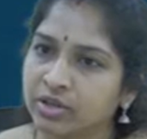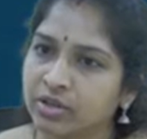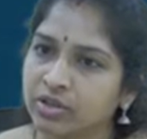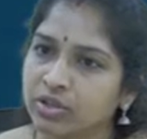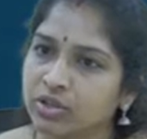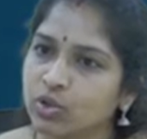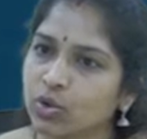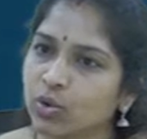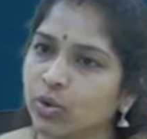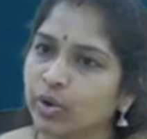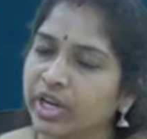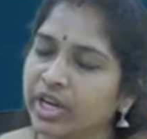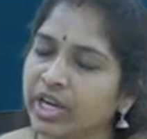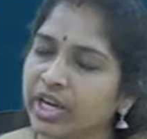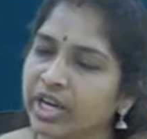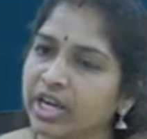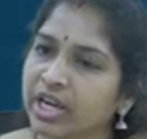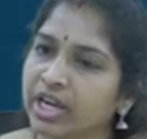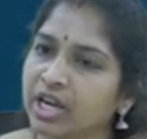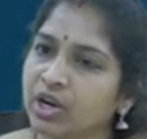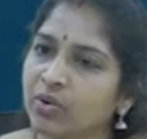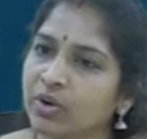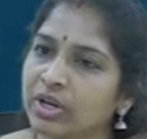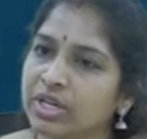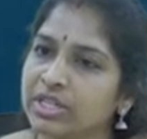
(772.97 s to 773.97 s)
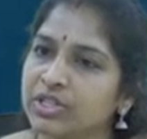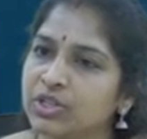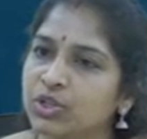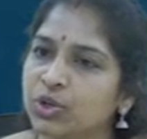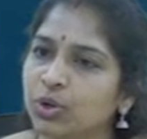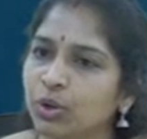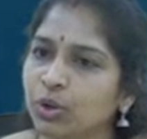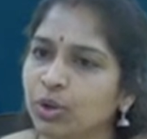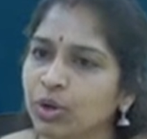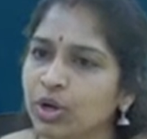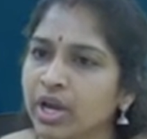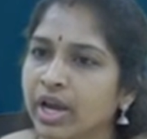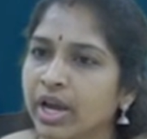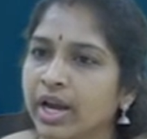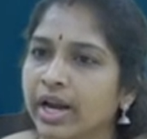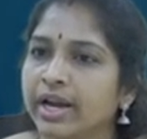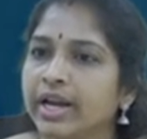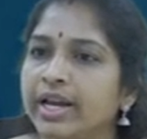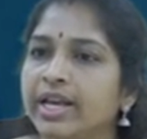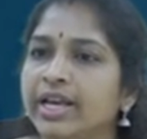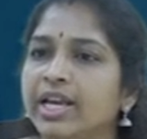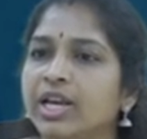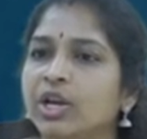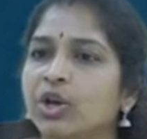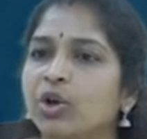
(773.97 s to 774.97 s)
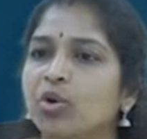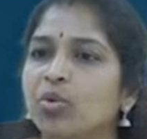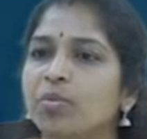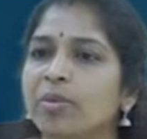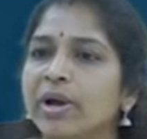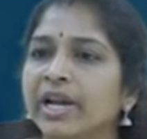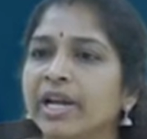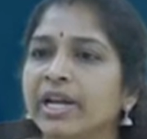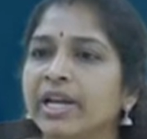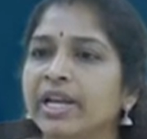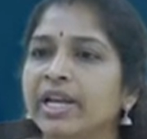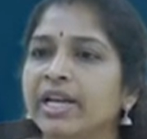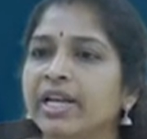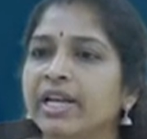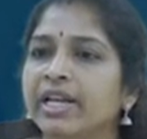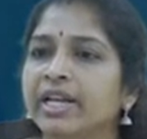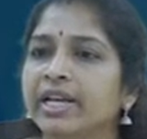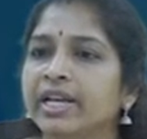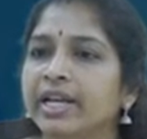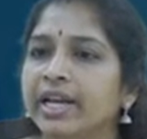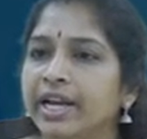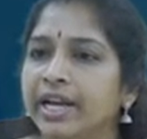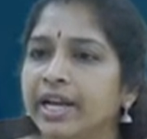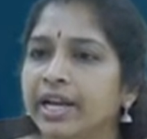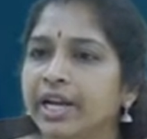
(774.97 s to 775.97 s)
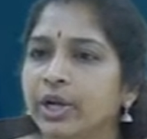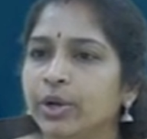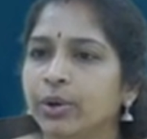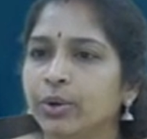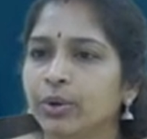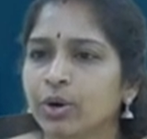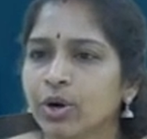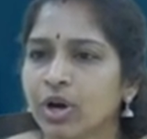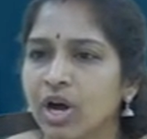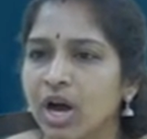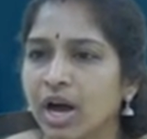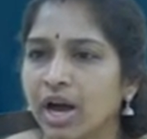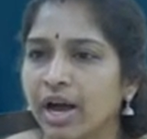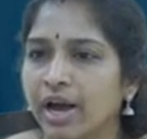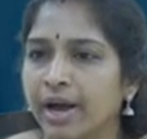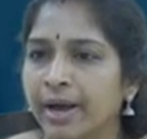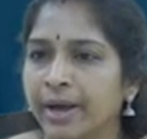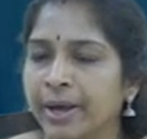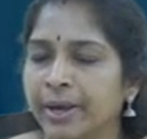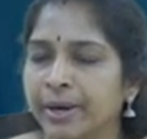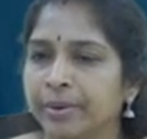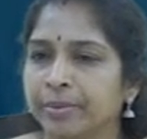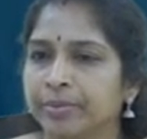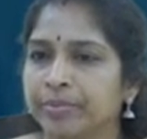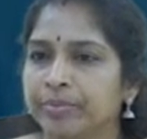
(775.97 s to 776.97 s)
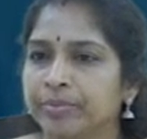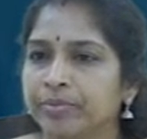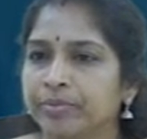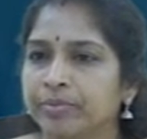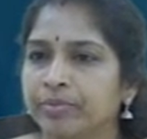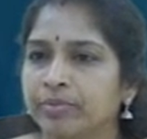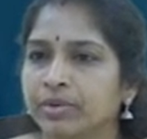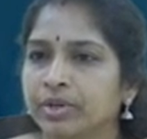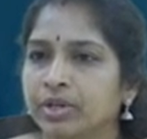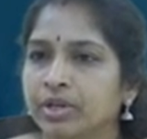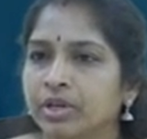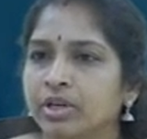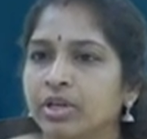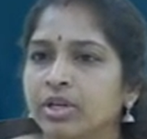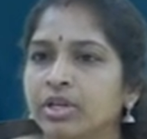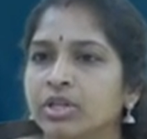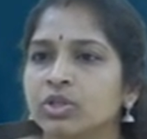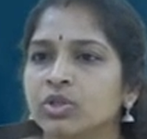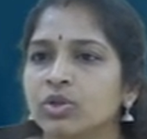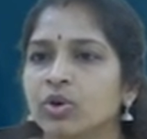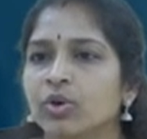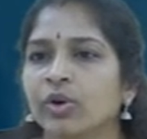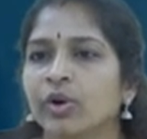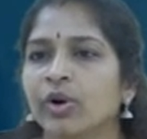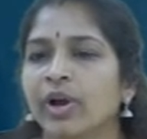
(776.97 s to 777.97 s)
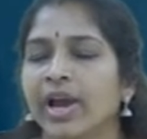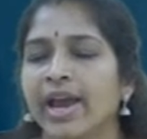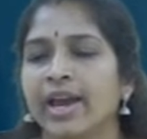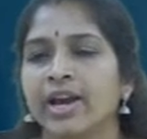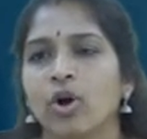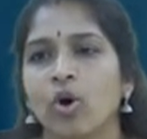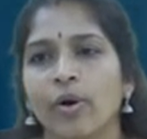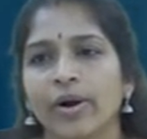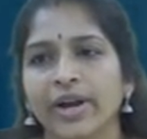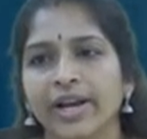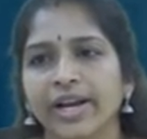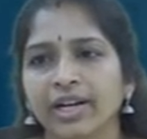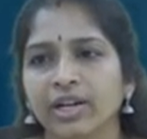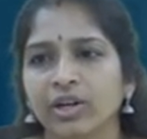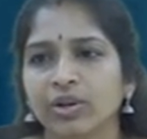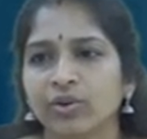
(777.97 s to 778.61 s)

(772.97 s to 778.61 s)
So E equals to dq by dt into R. So according to